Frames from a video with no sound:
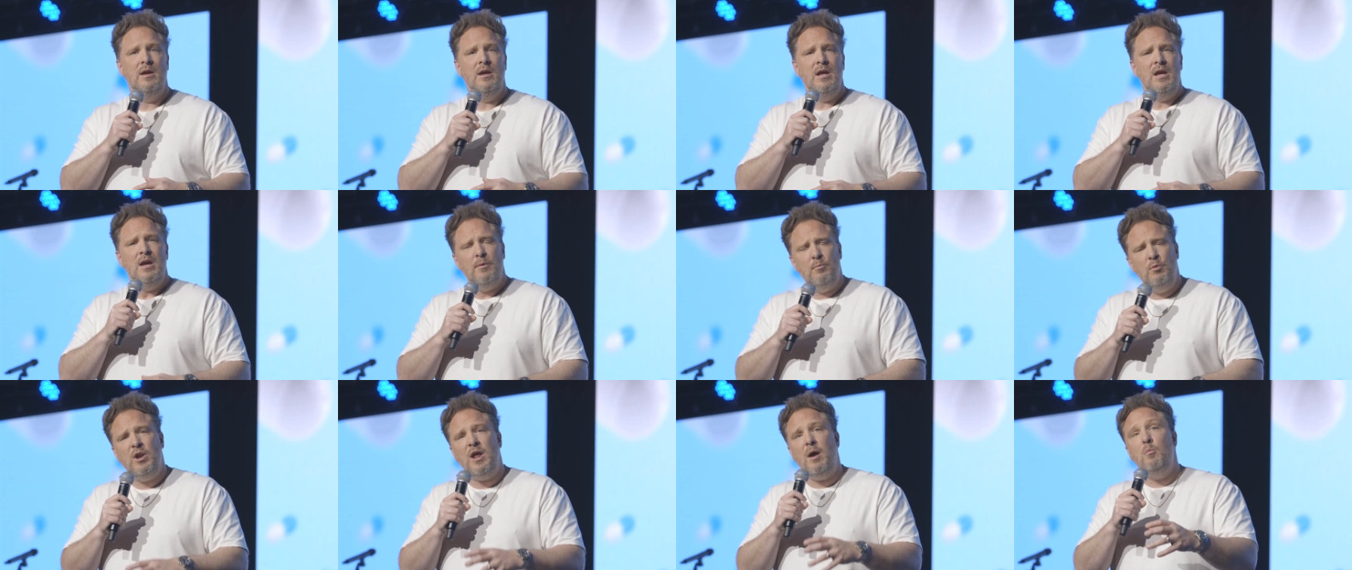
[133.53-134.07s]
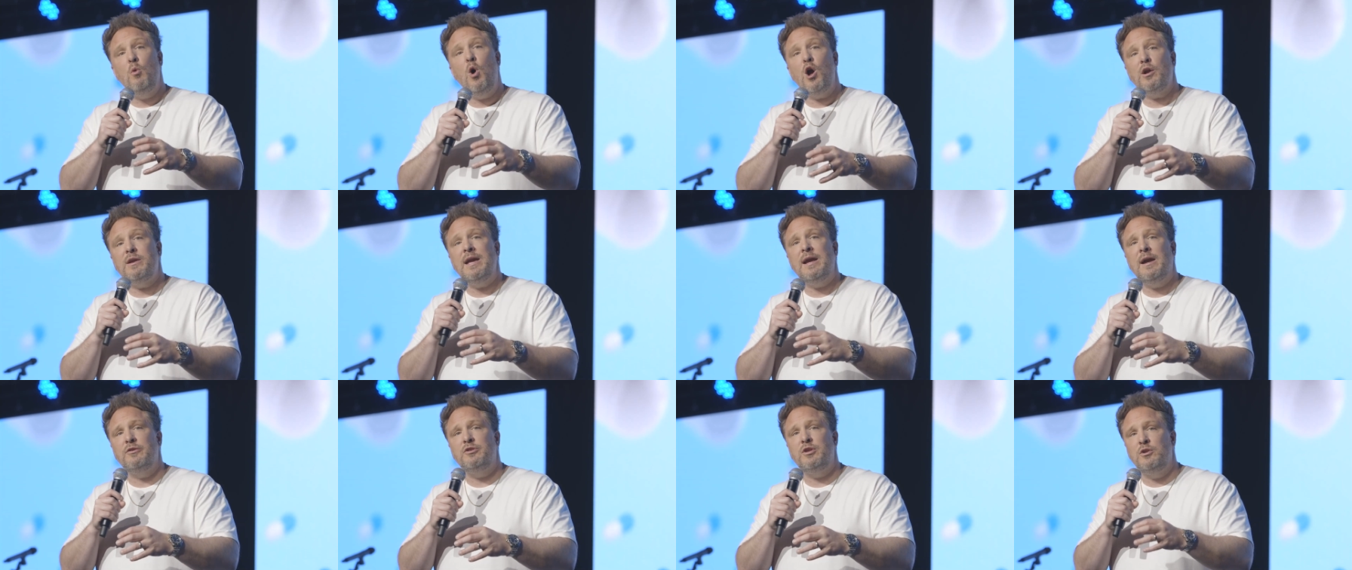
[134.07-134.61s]
And when I'm
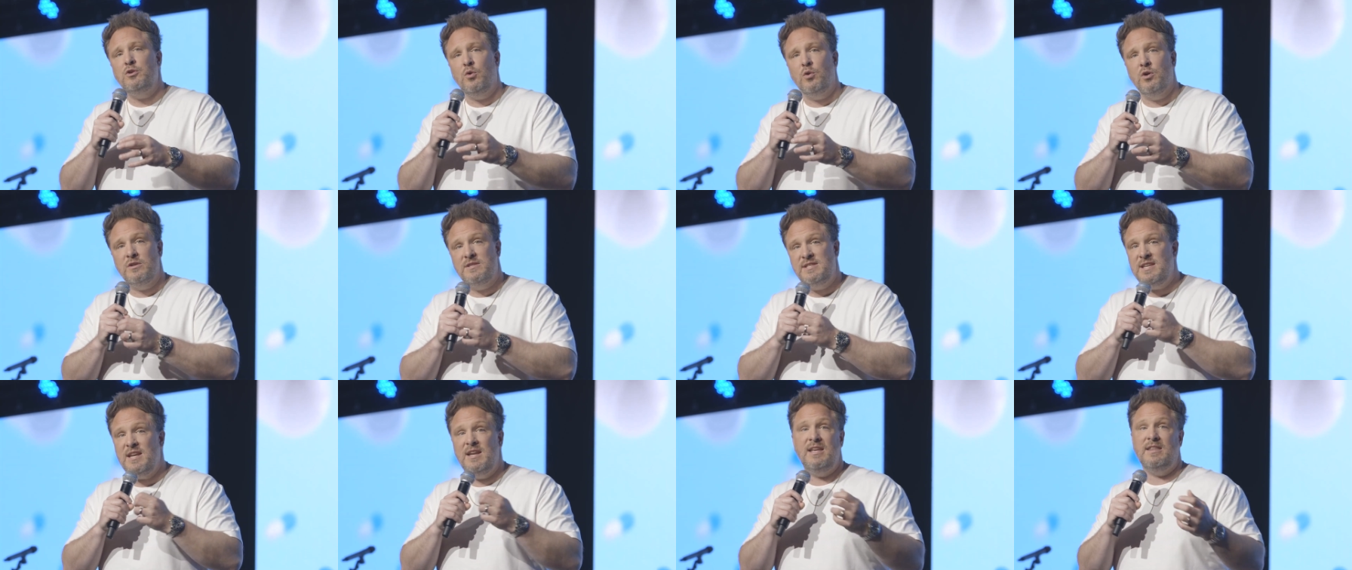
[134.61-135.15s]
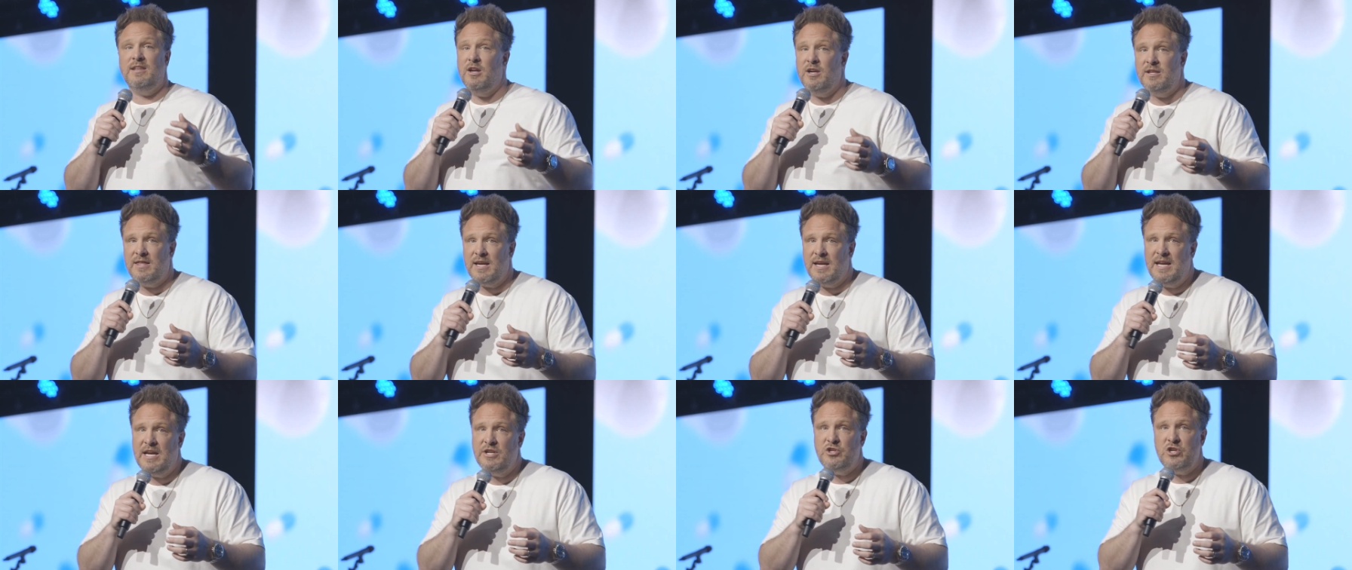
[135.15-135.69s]
walking out the door, sitting there at the
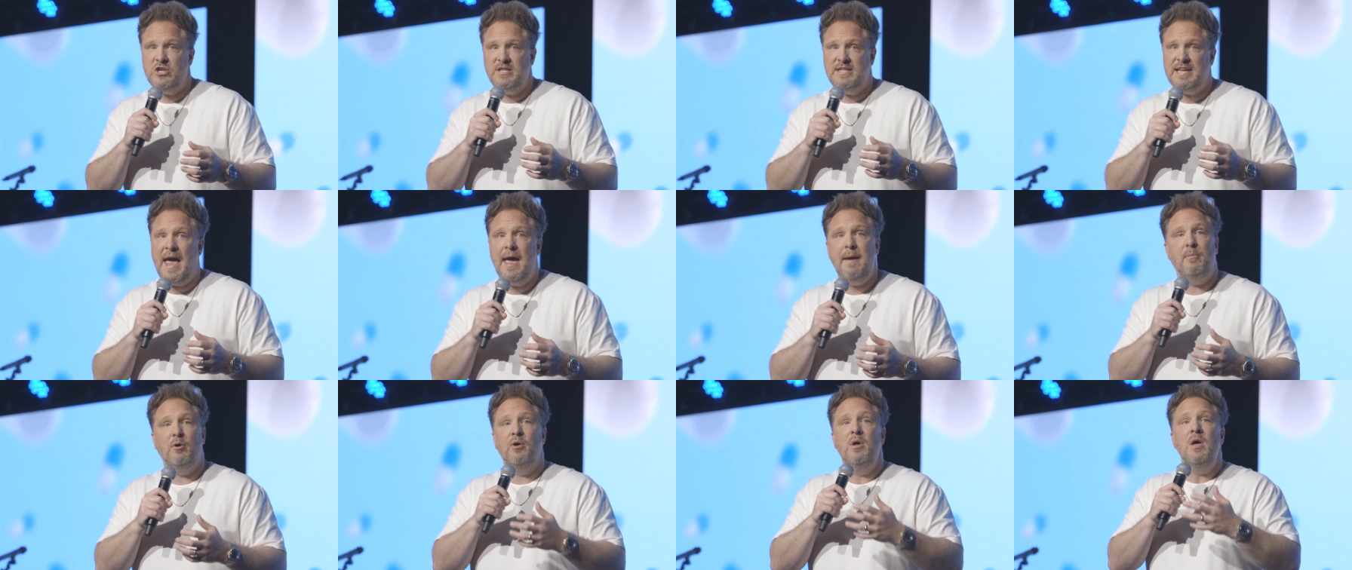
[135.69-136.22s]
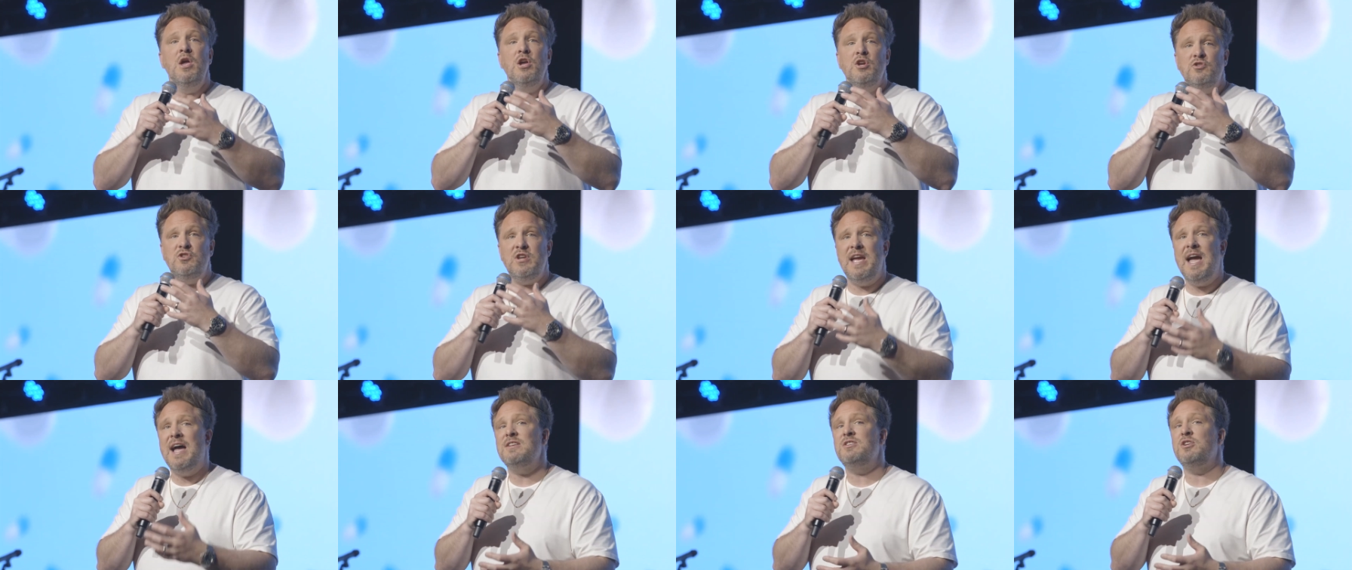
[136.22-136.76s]
kitchen table,
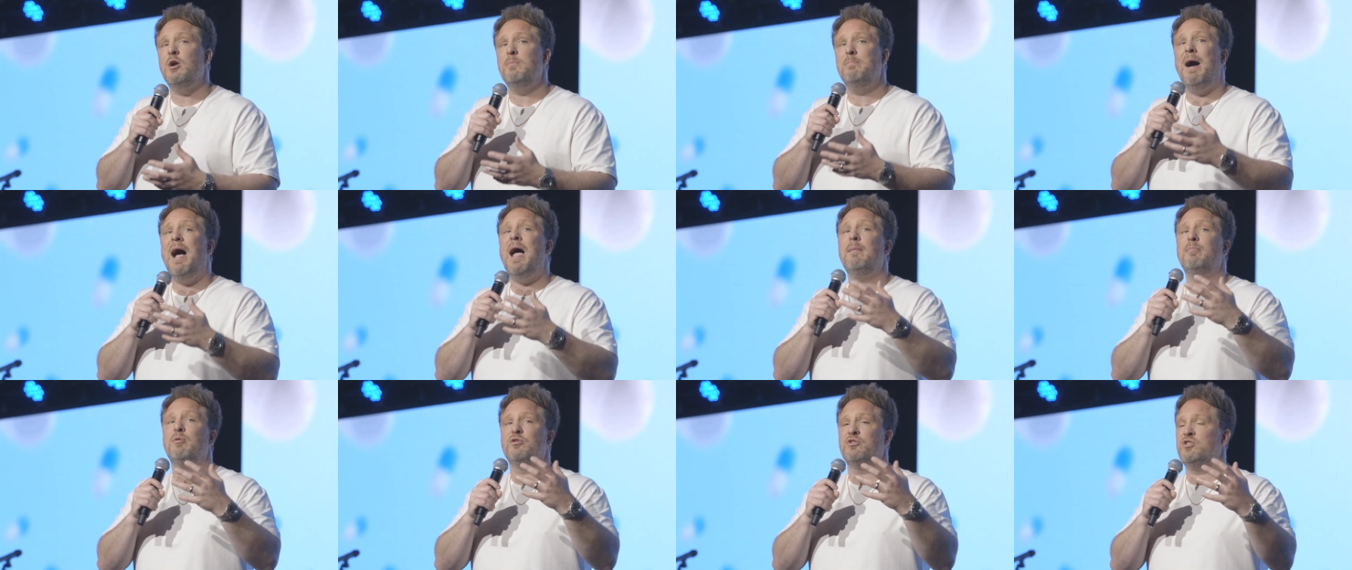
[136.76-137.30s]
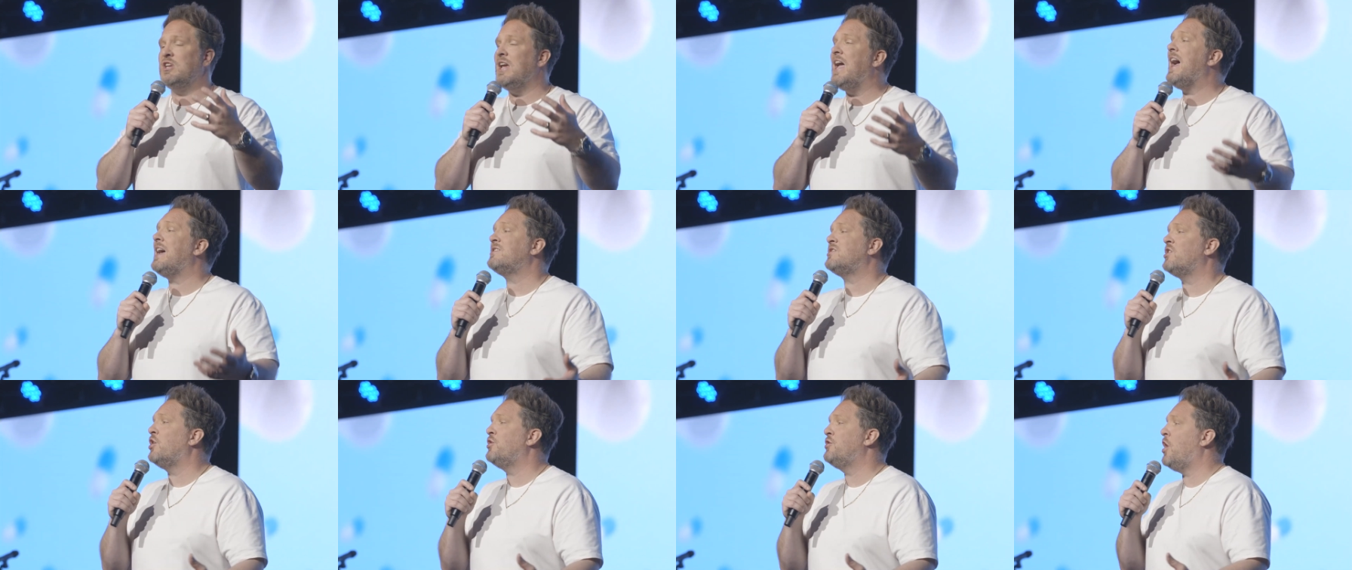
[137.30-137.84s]
she has her Bible, she
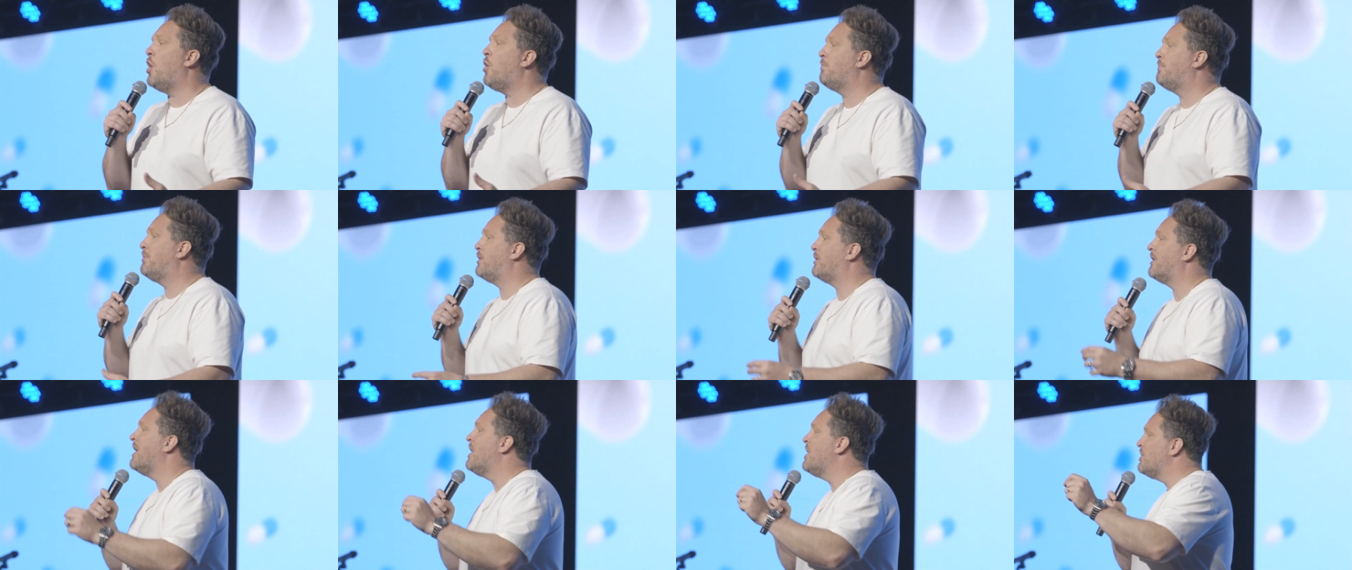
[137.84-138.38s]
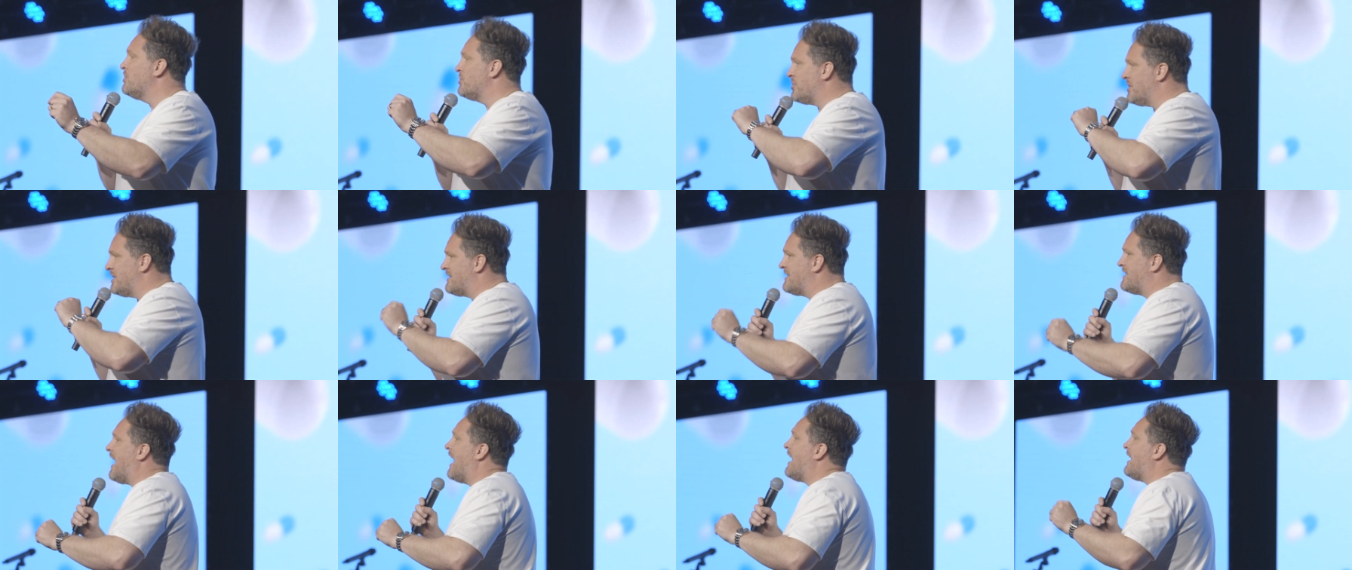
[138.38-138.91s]
has her notebook, she's
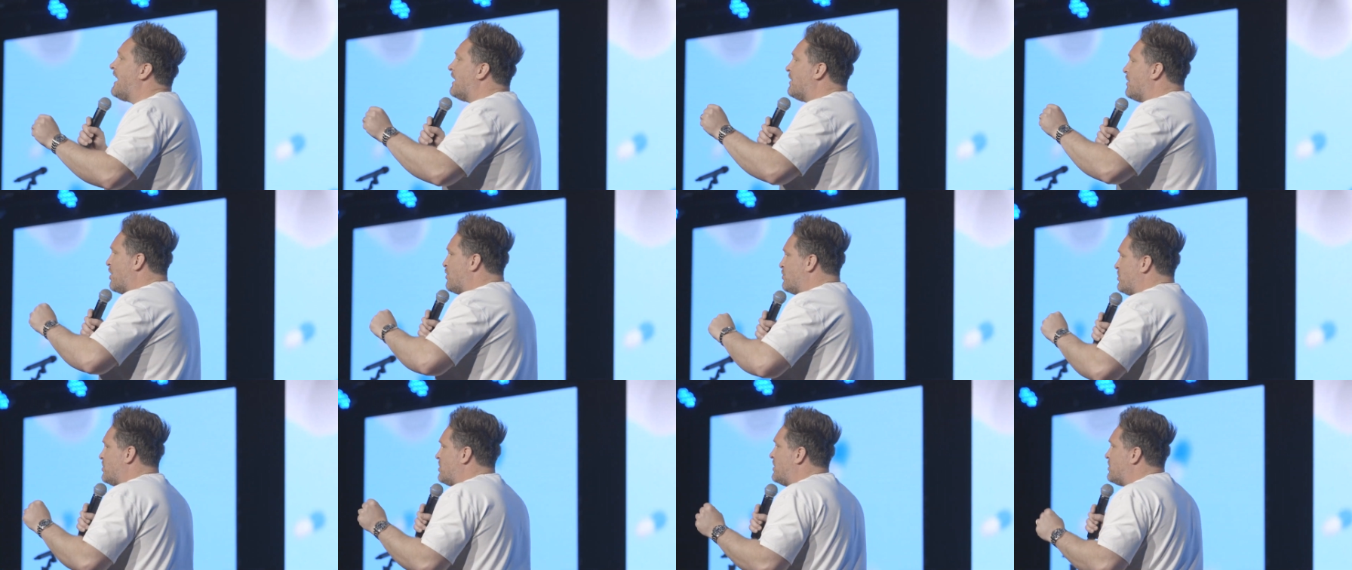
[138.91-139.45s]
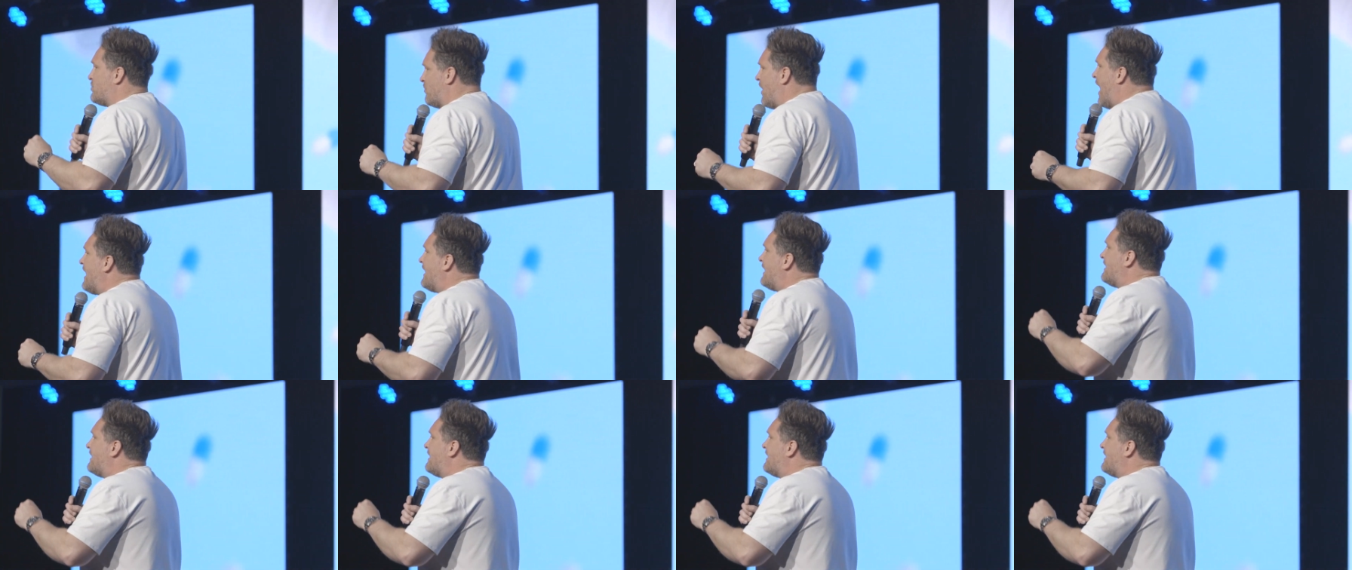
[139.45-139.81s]
taking notes, she's writing